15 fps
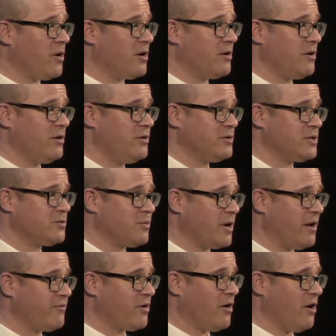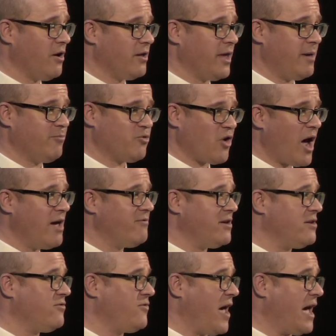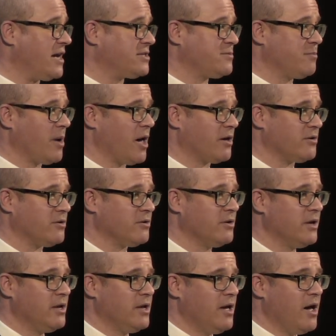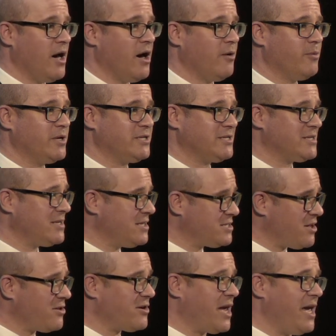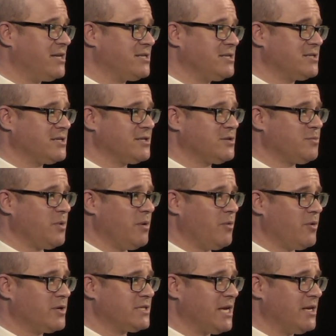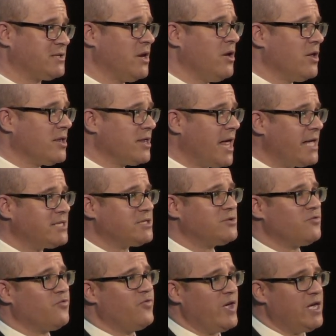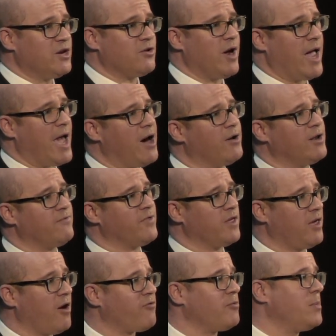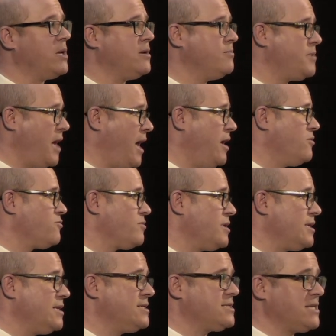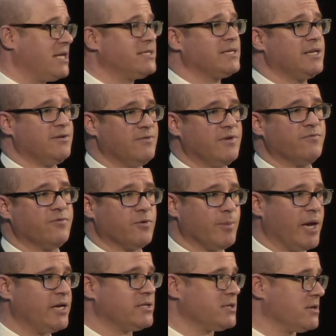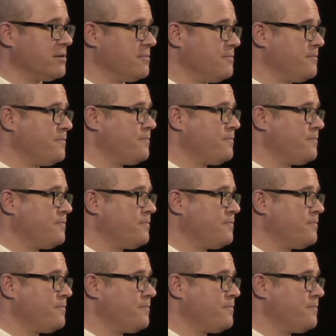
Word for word: Court uses what I've called a private facts model, which is in these other cases, the Supreme Court says, let's figure out if the government obtained really sensitive information.